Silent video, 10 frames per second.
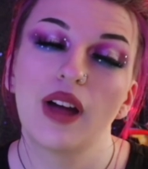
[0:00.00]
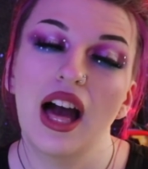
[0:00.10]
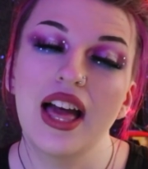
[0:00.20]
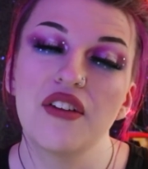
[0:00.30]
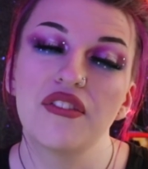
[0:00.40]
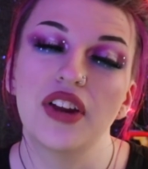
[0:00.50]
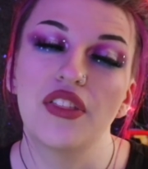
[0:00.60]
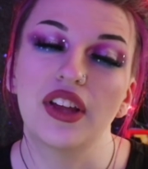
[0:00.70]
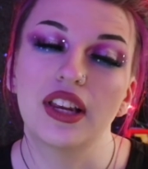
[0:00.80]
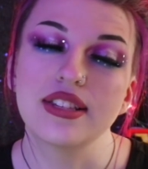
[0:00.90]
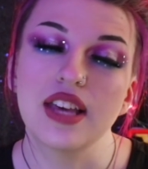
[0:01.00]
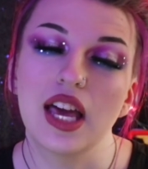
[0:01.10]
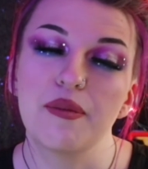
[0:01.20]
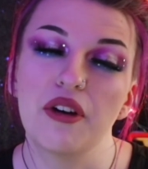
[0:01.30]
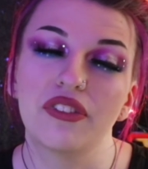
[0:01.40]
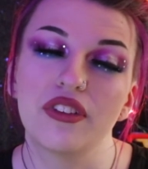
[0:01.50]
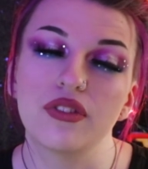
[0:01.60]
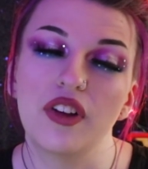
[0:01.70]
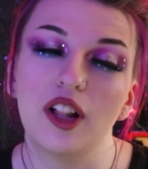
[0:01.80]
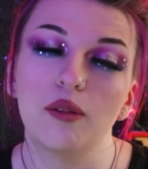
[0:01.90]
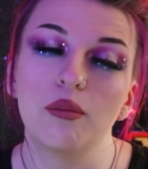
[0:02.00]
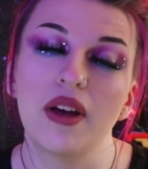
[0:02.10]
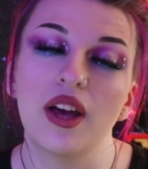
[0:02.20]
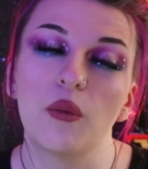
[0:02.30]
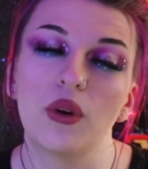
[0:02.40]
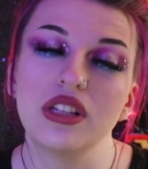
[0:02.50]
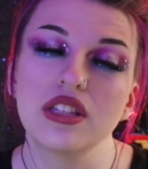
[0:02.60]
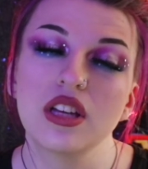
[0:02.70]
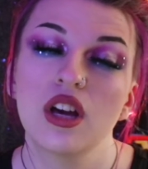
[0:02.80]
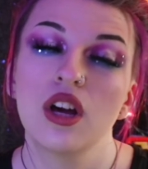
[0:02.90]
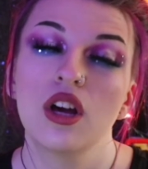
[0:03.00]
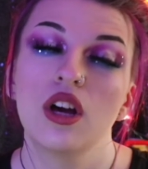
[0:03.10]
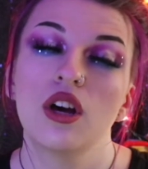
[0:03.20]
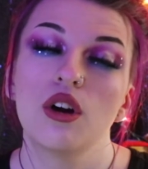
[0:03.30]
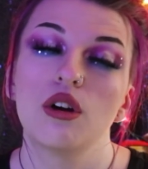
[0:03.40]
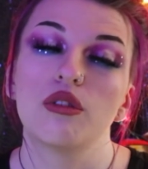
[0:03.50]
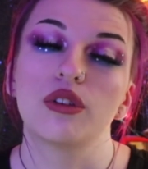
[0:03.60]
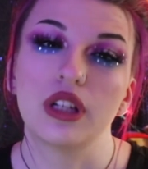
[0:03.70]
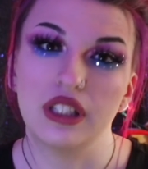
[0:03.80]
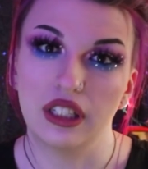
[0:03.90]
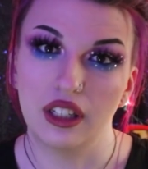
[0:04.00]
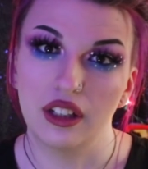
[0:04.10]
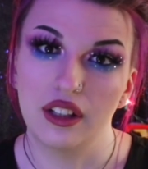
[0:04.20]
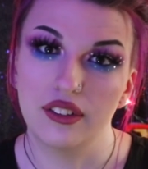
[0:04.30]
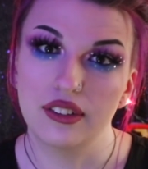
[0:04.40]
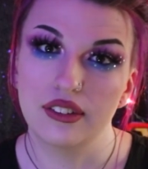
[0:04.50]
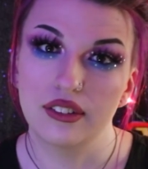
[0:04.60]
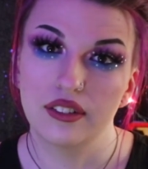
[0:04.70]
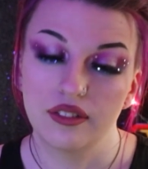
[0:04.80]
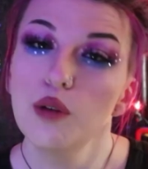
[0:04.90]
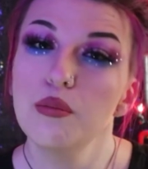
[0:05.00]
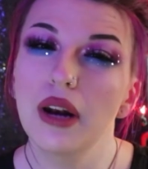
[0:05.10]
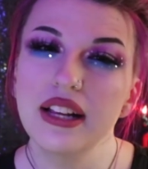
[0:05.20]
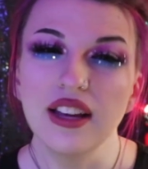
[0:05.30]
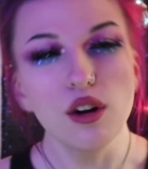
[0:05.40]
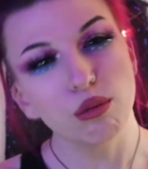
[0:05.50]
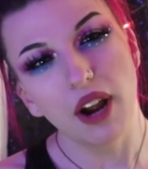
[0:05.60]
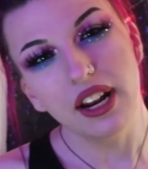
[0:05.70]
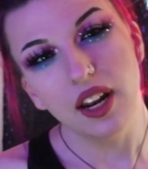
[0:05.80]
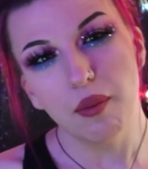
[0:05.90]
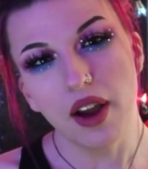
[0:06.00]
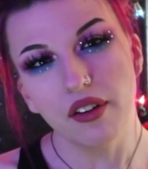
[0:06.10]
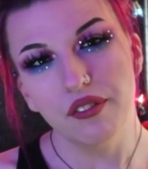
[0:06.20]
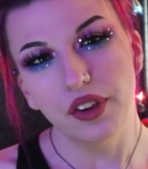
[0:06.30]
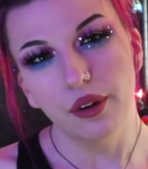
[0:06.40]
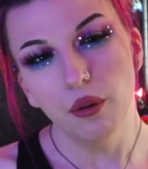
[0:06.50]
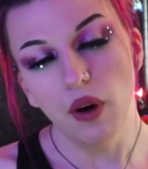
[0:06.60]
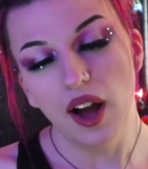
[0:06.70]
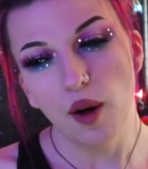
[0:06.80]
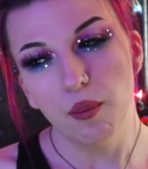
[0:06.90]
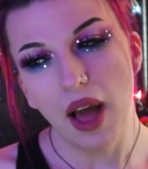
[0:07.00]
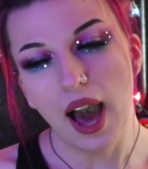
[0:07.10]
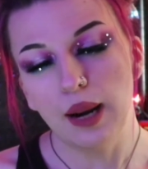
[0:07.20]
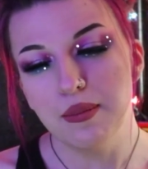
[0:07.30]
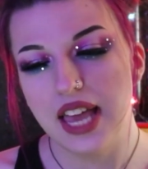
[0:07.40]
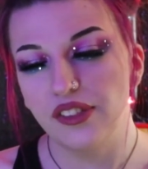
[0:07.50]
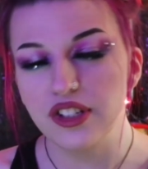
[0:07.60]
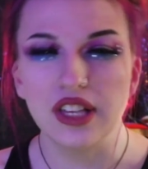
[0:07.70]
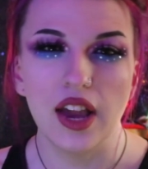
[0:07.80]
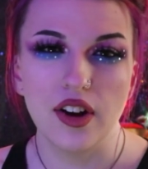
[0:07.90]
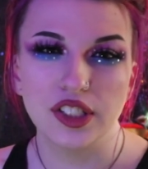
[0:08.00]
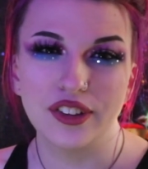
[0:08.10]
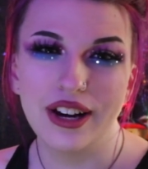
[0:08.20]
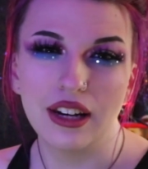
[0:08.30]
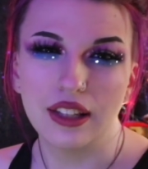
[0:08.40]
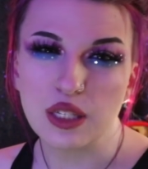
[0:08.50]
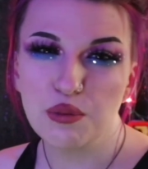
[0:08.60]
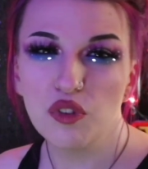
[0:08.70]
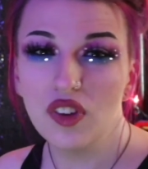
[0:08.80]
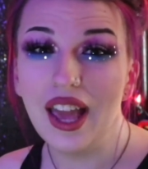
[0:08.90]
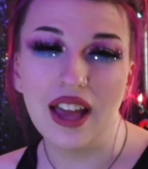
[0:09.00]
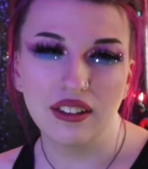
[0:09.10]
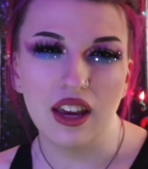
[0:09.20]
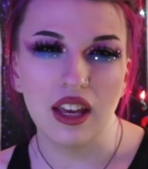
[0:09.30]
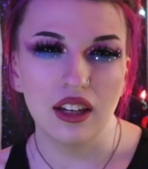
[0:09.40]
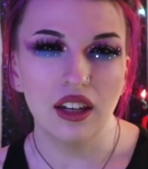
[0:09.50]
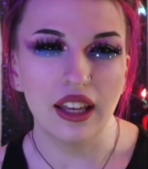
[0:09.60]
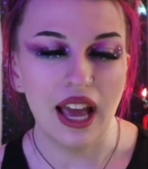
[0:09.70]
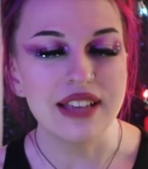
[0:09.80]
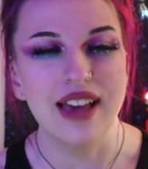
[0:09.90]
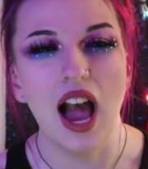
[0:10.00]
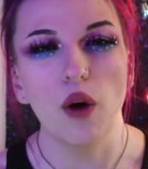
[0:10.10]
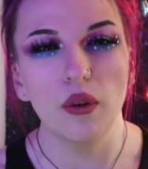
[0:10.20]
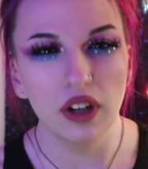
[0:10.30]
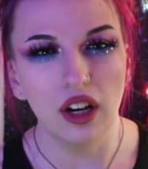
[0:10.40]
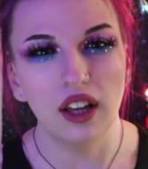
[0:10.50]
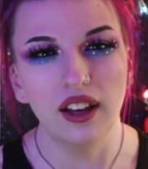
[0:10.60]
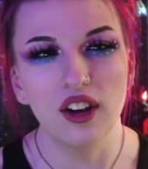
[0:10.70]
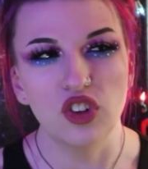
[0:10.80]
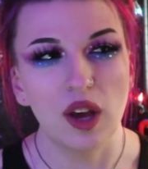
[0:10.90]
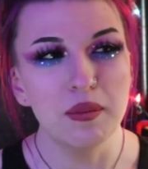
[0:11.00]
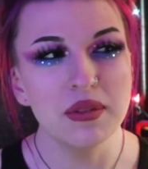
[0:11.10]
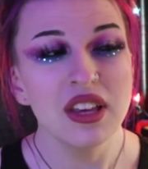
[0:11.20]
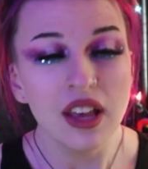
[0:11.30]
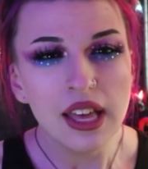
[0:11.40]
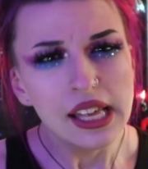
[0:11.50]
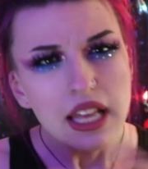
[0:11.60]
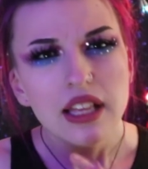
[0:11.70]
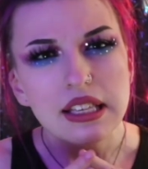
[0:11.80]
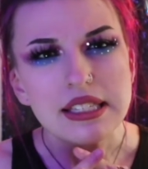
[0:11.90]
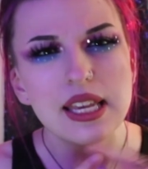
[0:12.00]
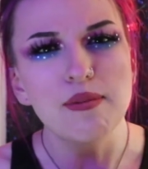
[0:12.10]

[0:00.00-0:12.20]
I have nothing to say about this film. It was ridiculous. But I did write in my review, Adam Sandler's character in this movie and in as Howard in Uncut Gems, same